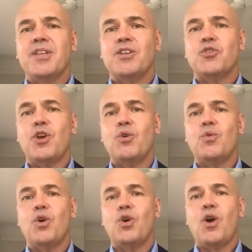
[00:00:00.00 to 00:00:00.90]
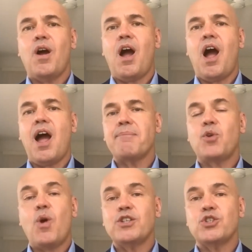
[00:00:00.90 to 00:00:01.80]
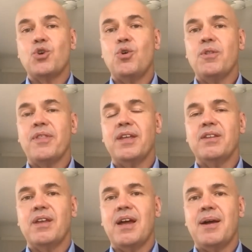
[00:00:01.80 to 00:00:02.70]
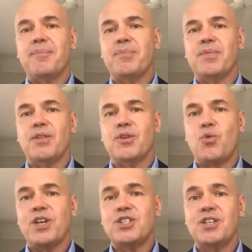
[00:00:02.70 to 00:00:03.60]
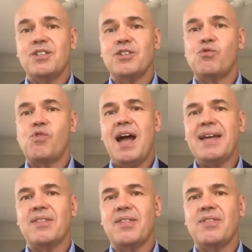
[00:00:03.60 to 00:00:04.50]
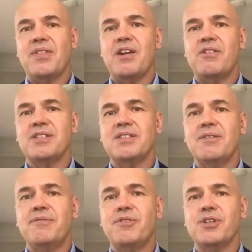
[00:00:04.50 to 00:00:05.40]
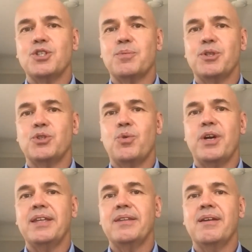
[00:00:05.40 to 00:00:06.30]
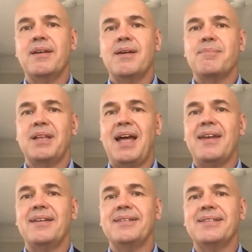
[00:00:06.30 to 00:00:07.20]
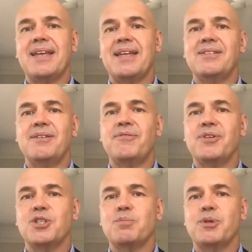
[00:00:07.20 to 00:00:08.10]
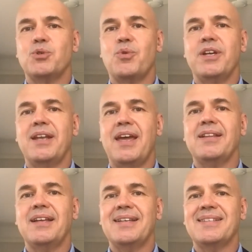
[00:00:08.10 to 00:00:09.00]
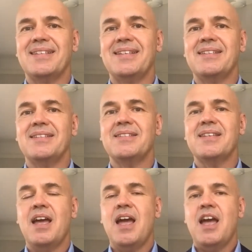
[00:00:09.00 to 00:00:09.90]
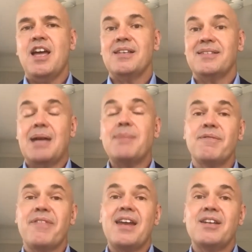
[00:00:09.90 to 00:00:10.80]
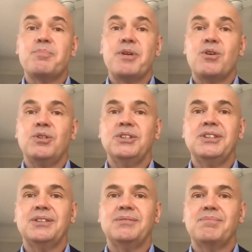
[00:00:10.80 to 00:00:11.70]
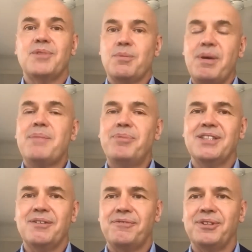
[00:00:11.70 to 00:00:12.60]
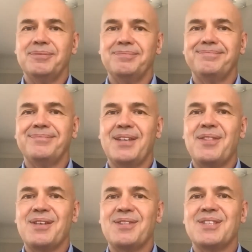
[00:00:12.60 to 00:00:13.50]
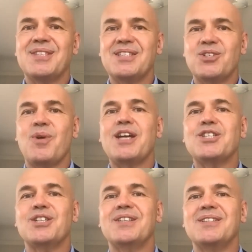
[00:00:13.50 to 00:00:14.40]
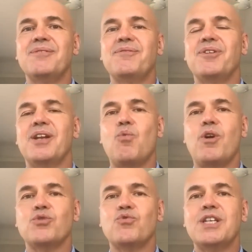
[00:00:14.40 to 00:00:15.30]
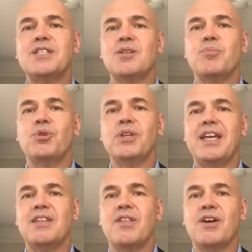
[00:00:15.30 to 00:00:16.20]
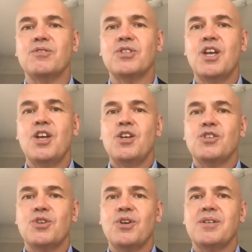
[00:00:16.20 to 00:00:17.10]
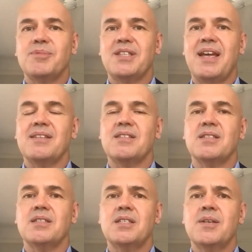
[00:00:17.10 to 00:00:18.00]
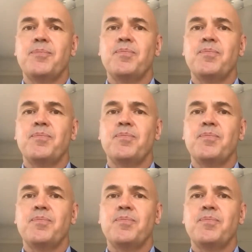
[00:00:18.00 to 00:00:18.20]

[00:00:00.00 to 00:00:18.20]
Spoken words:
So I'm quite sure that the questioners are right, that there is difference between planners and difference between LACs. Some of that is because the people are different, the situation is different, and what is reasonable in those circumstances